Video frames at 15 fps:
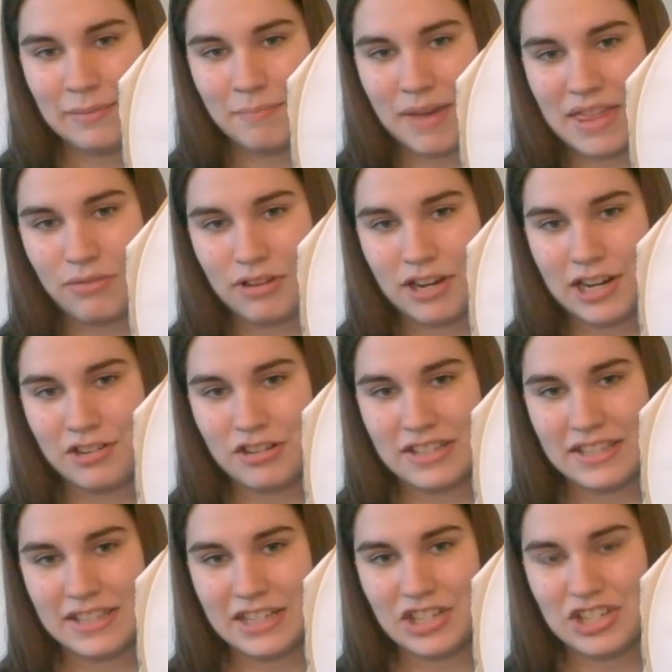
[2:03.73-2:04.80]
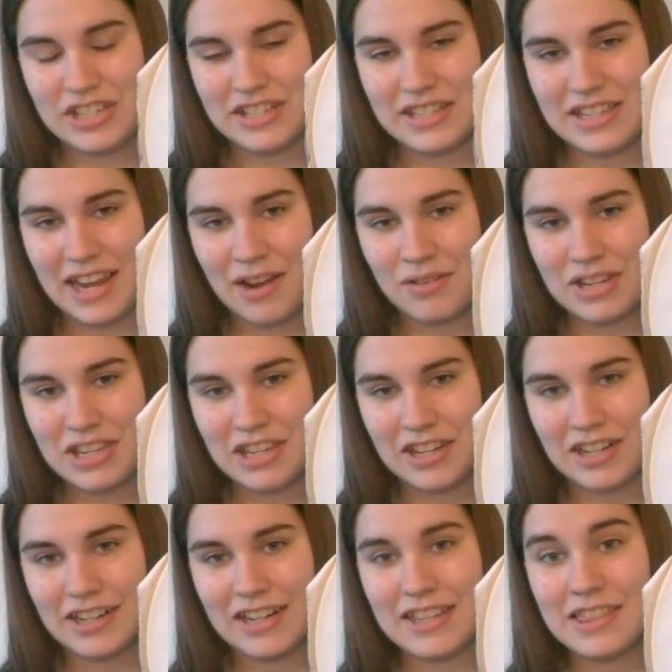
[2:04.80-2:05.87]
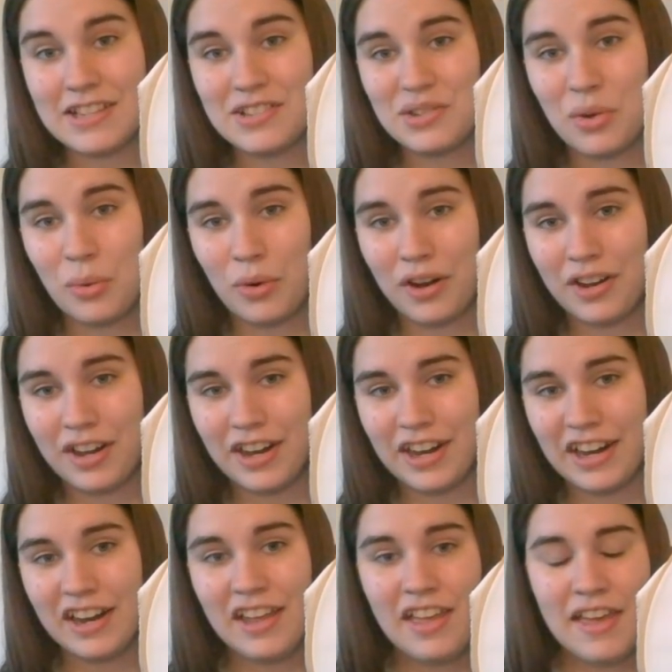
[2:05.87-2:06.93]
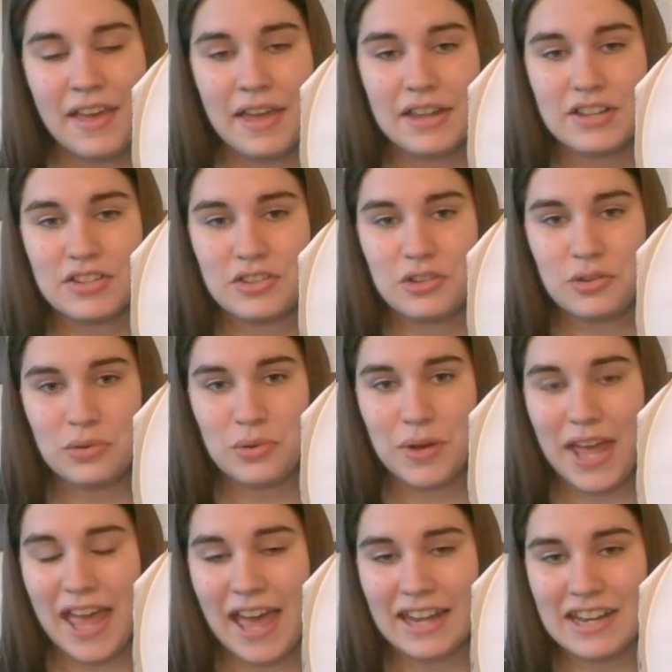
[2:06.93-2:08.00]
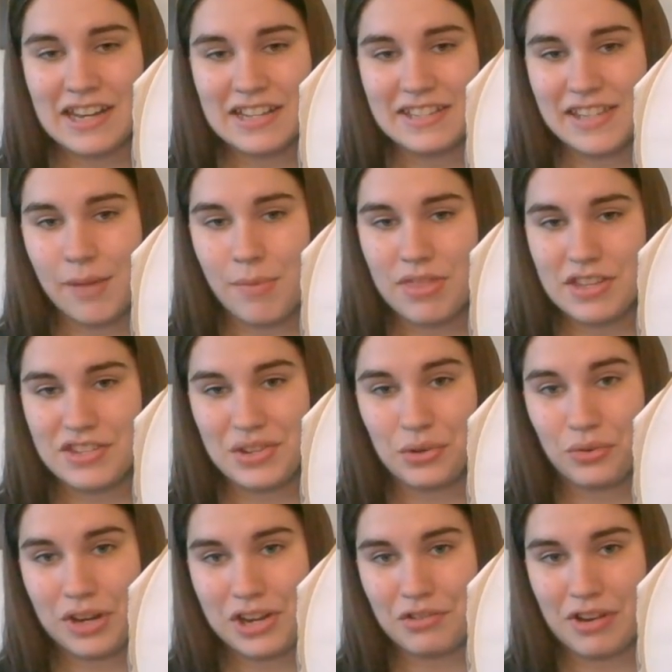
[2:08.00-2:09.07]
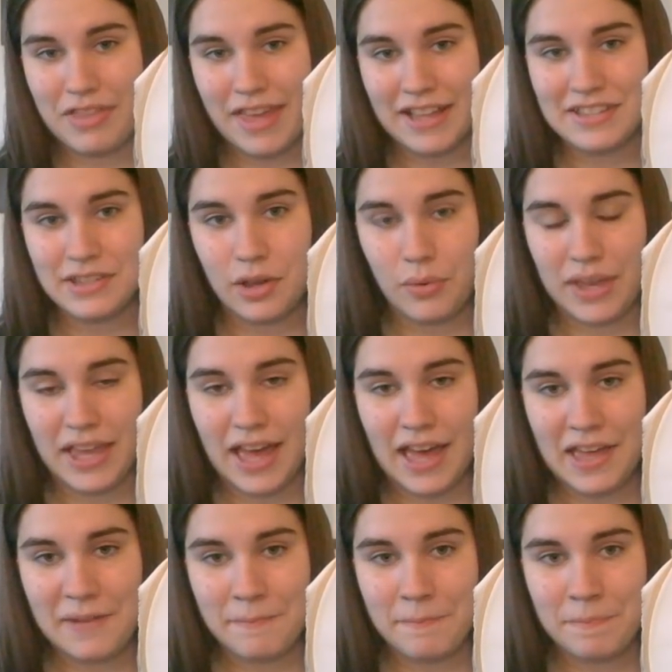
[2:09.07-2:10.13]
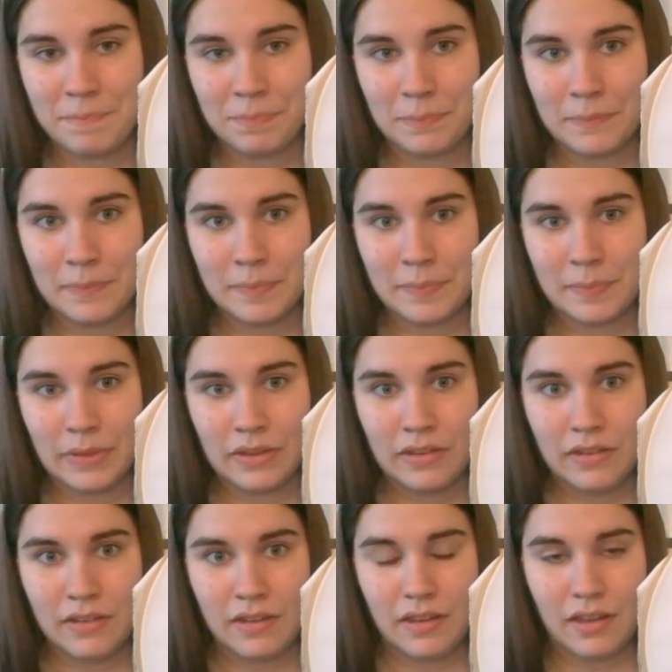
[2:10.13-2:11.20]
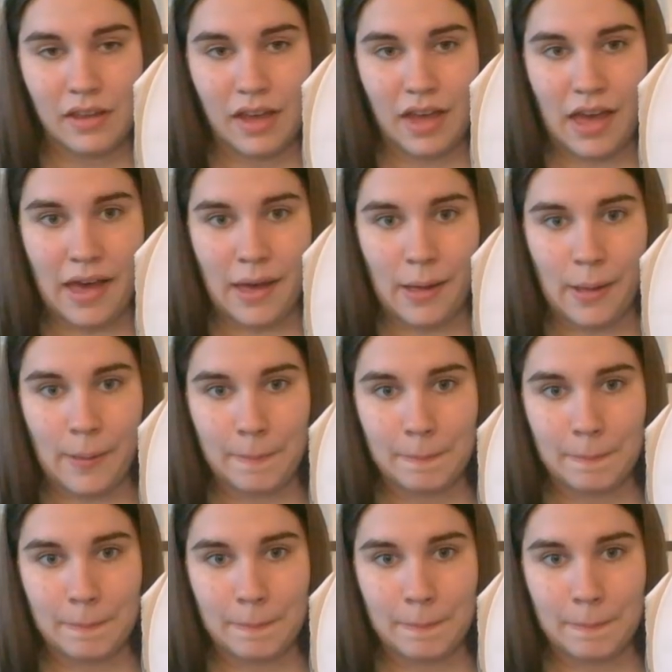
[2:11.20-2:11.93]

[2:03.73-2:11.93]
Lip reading: my 300 stitches down here in this corner to add into some of this greenery that's going on. I